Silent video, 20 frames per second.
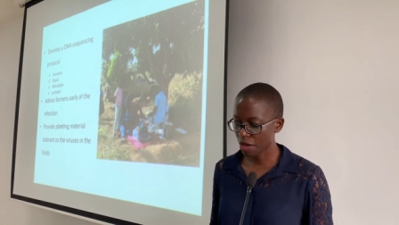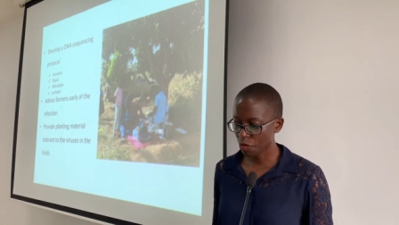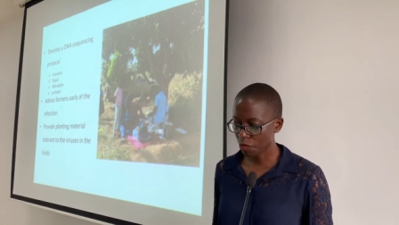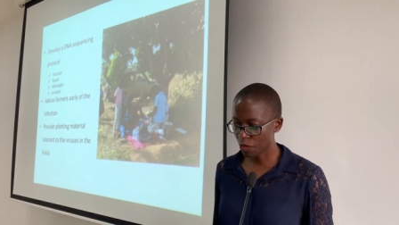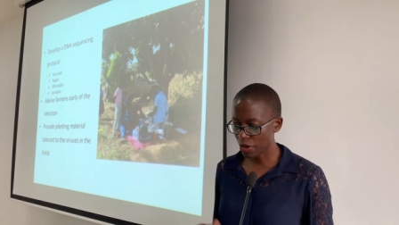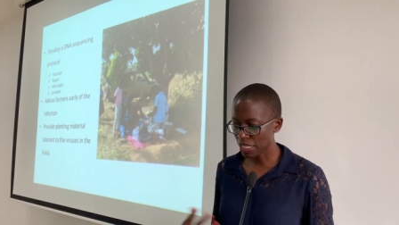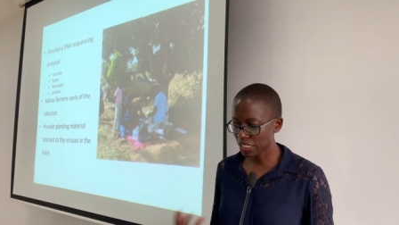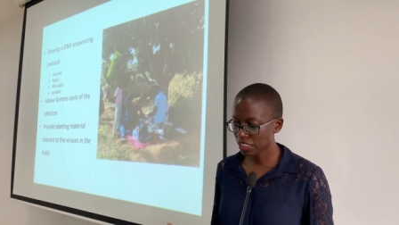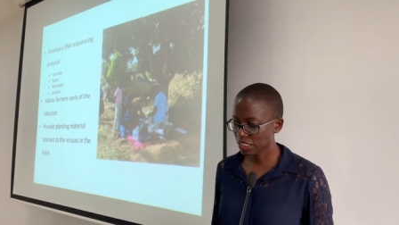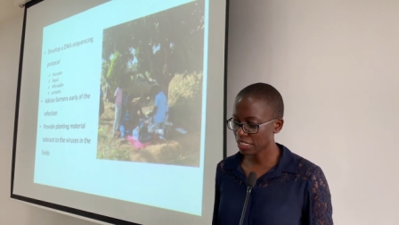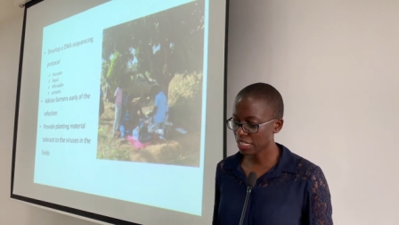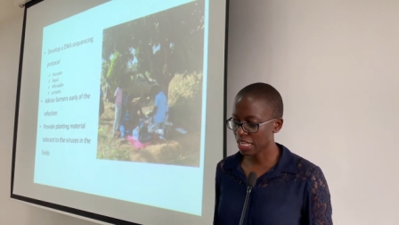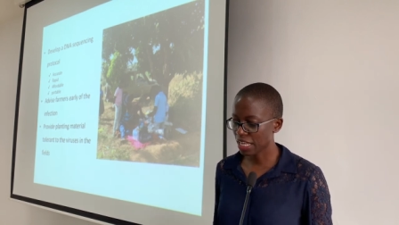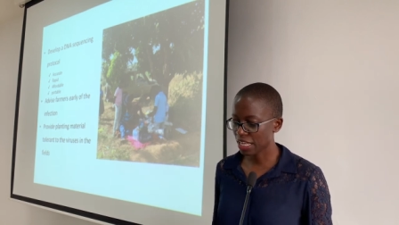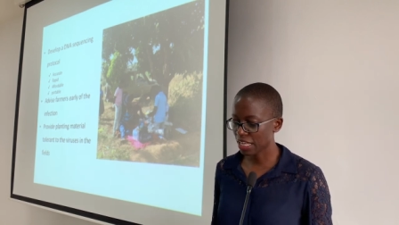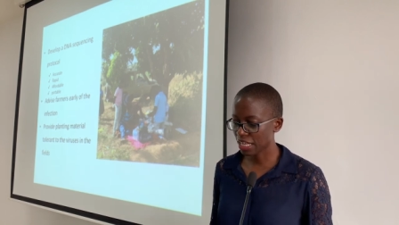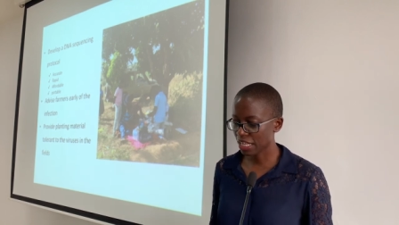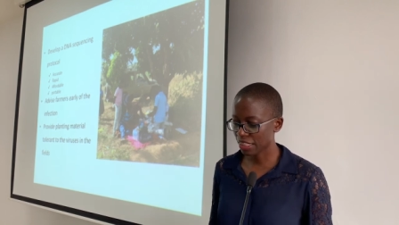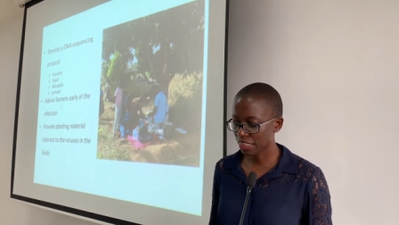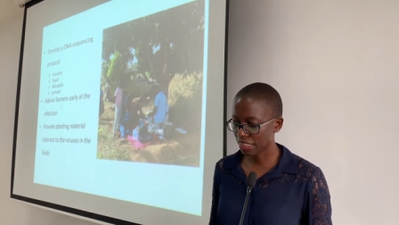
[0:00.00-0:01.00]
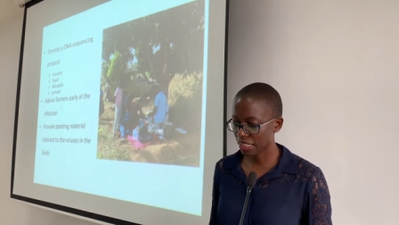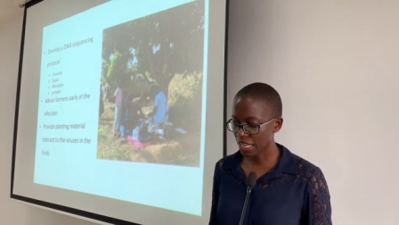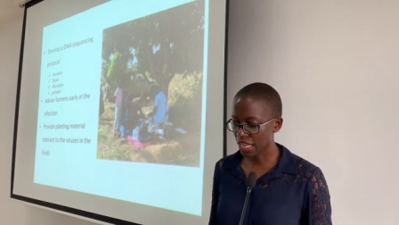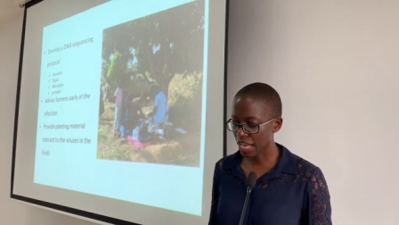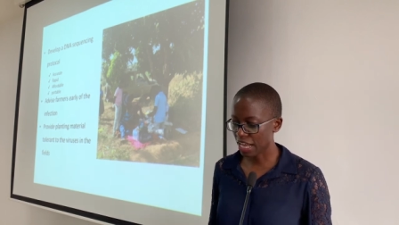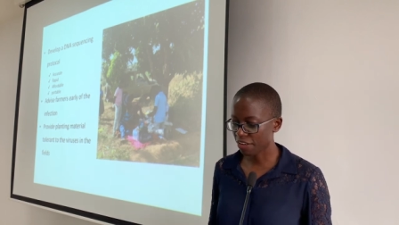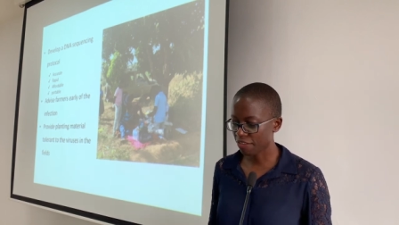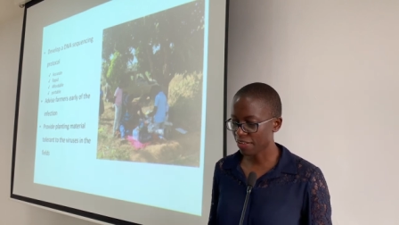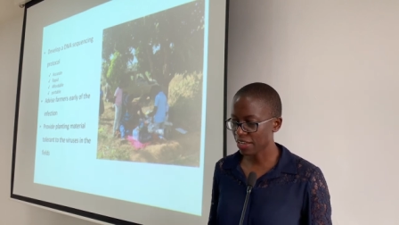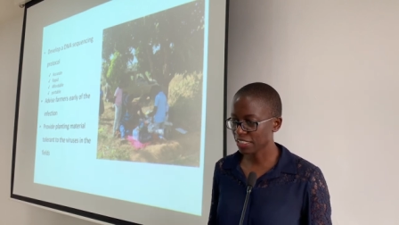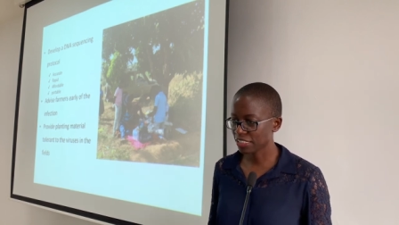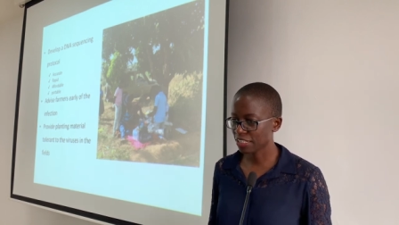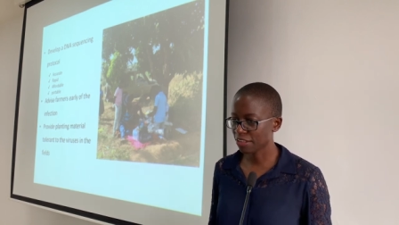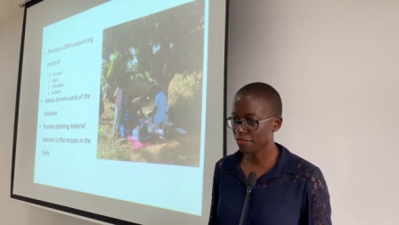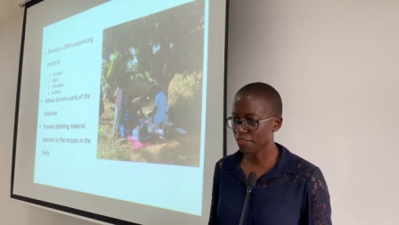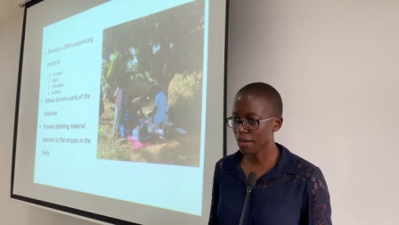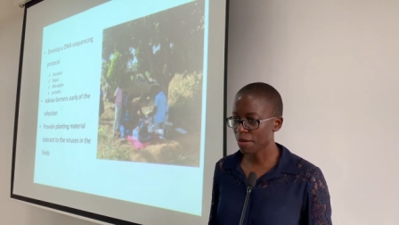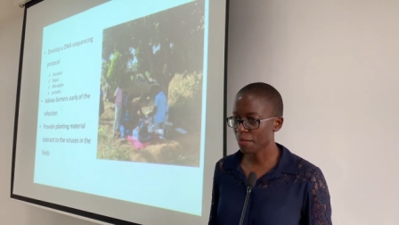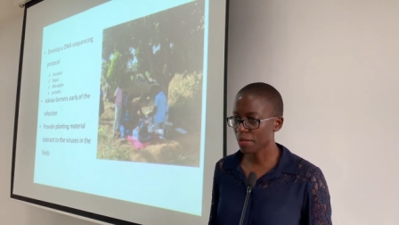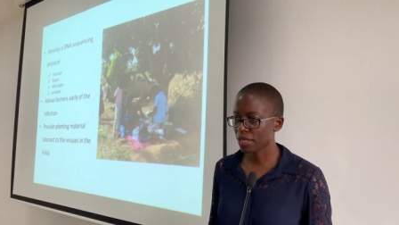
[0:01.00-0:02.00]
once they, they advise the
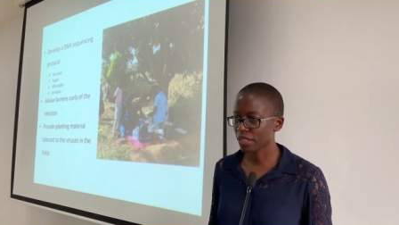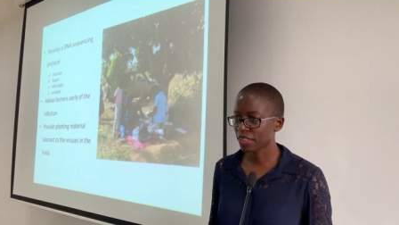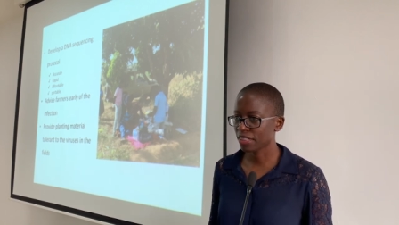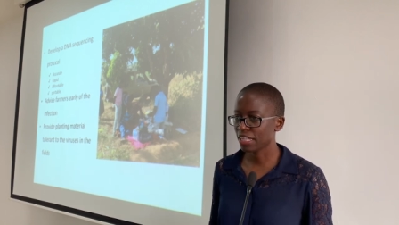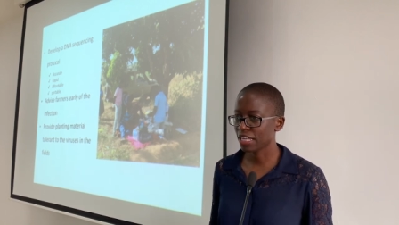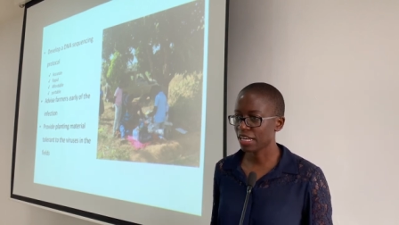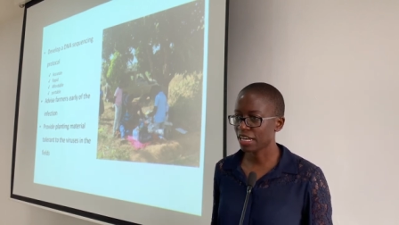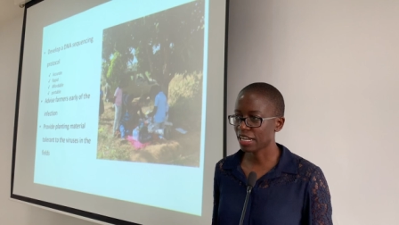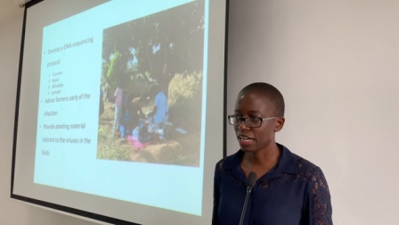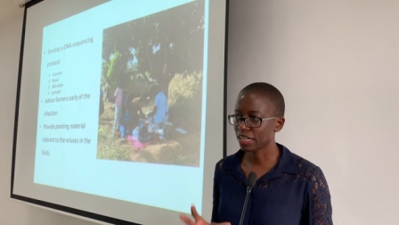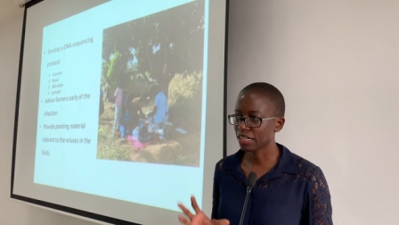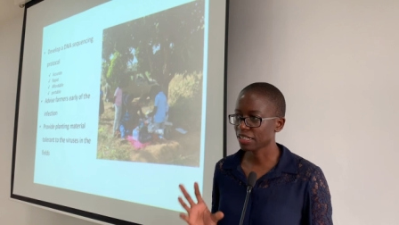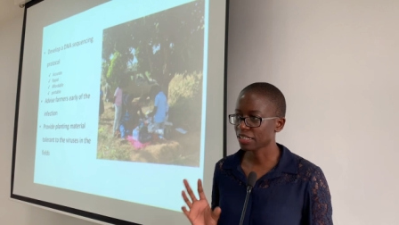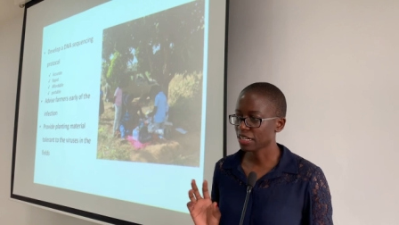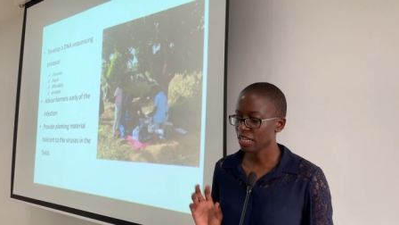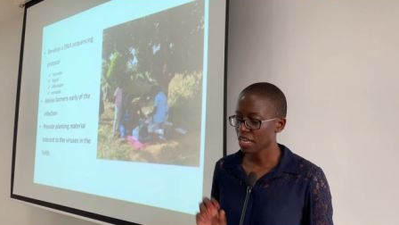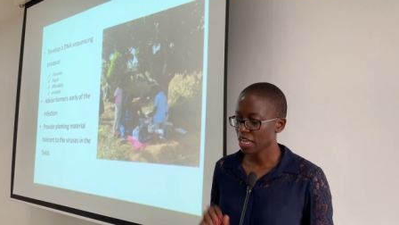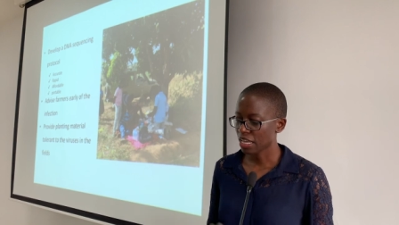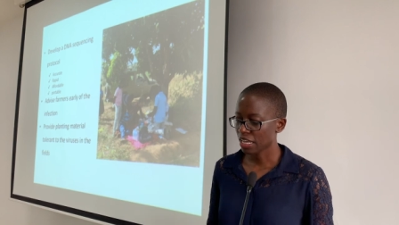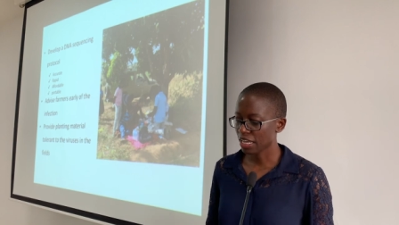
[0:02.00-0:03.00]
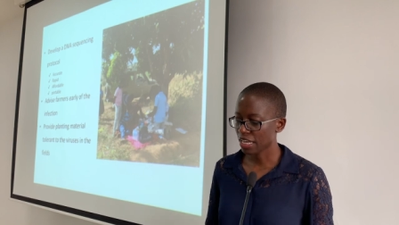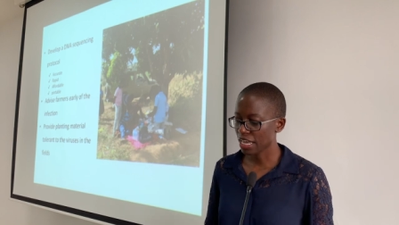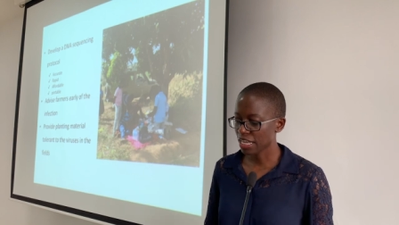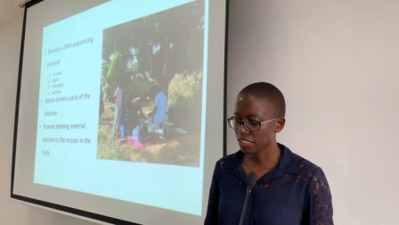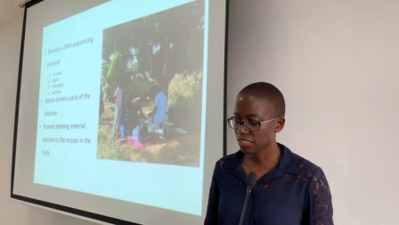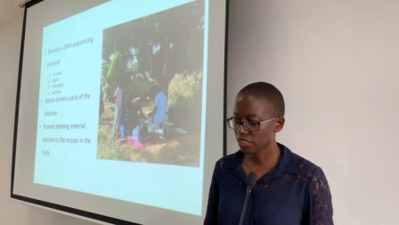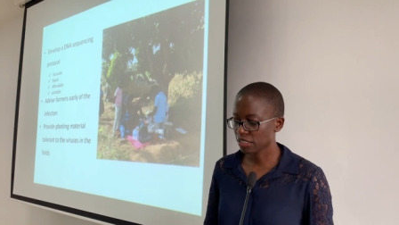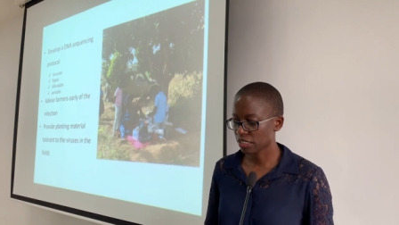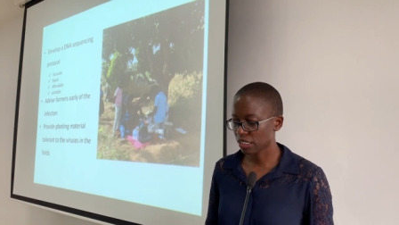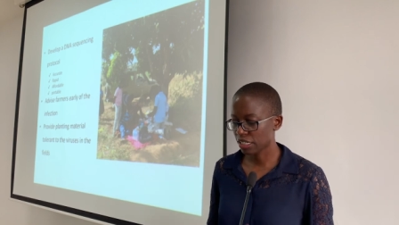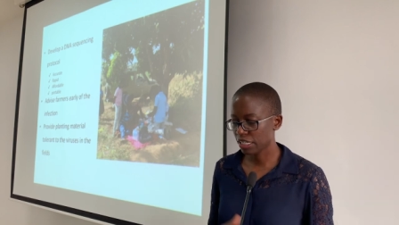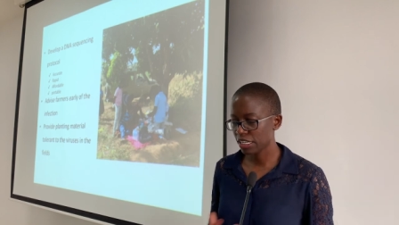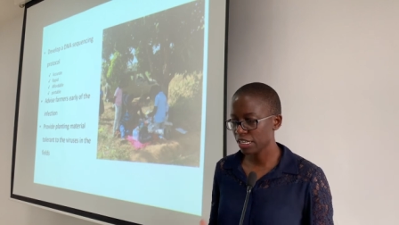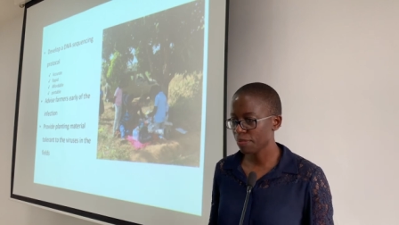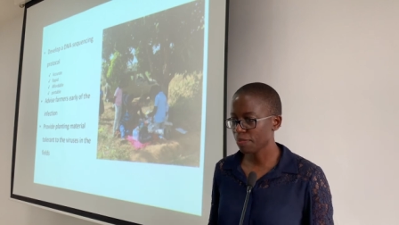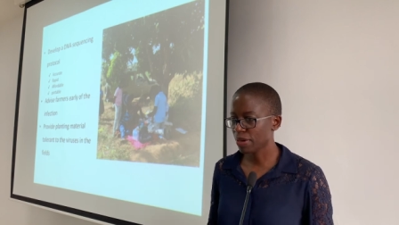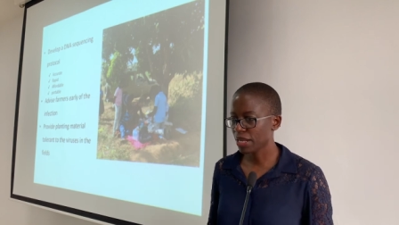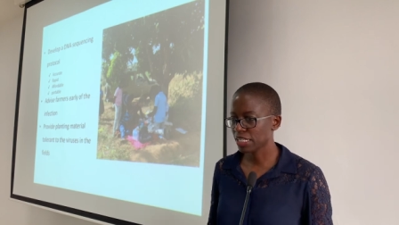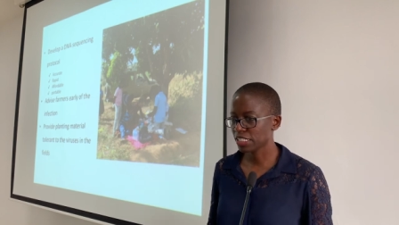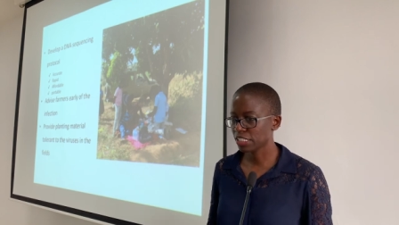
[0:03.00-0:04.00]
farmer they can get
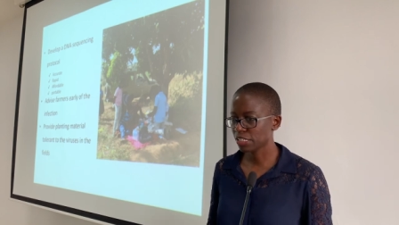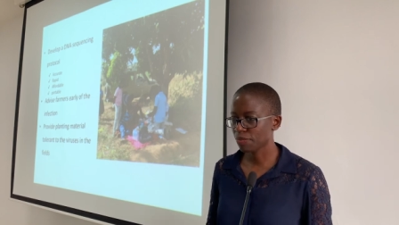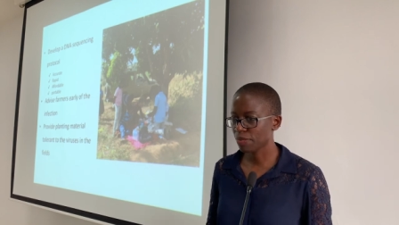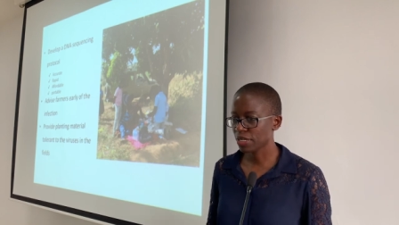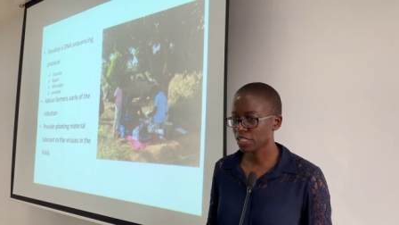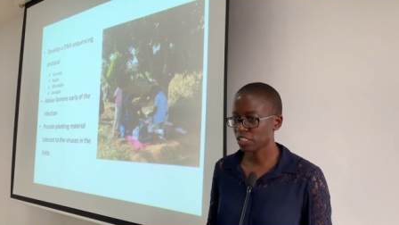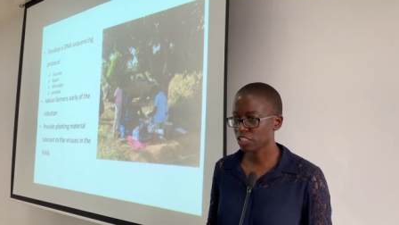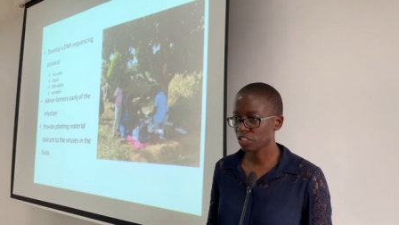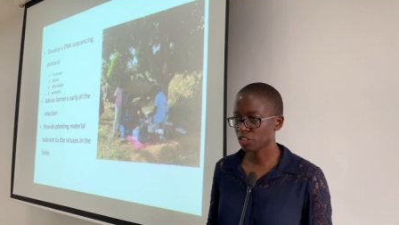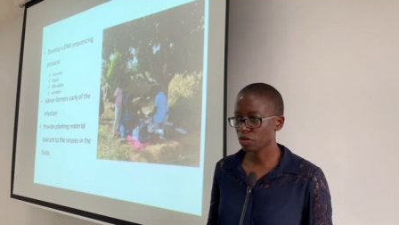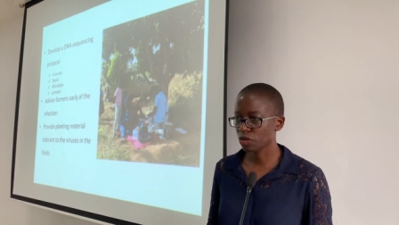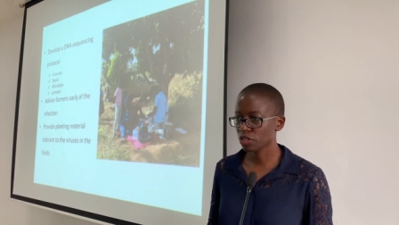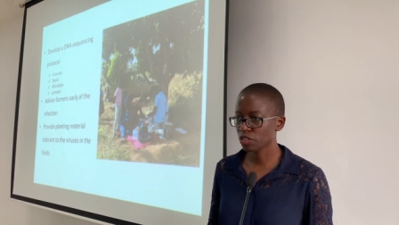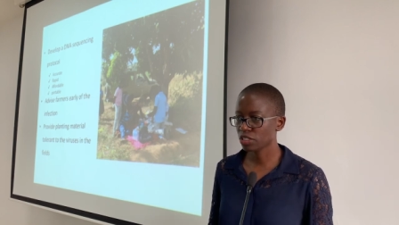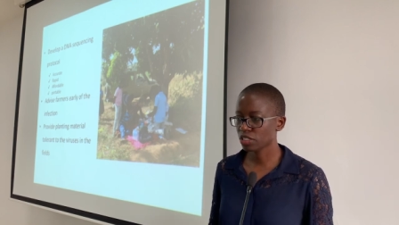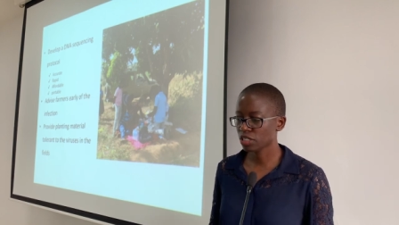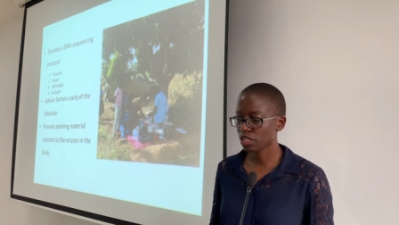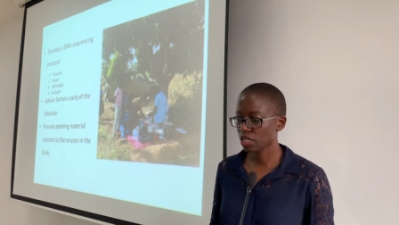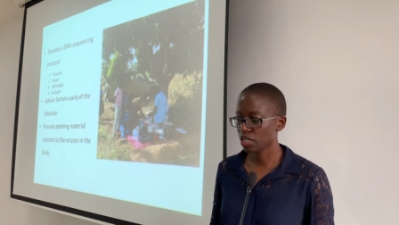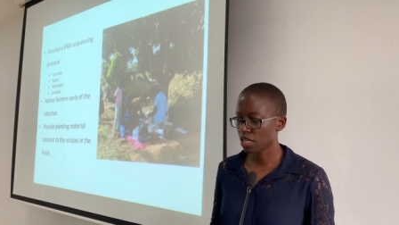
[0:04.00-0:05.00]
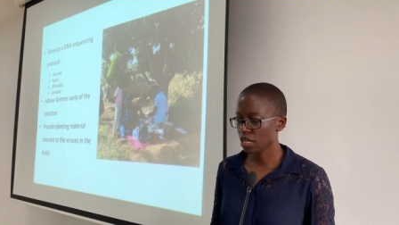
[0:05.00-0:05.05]
clean planting materials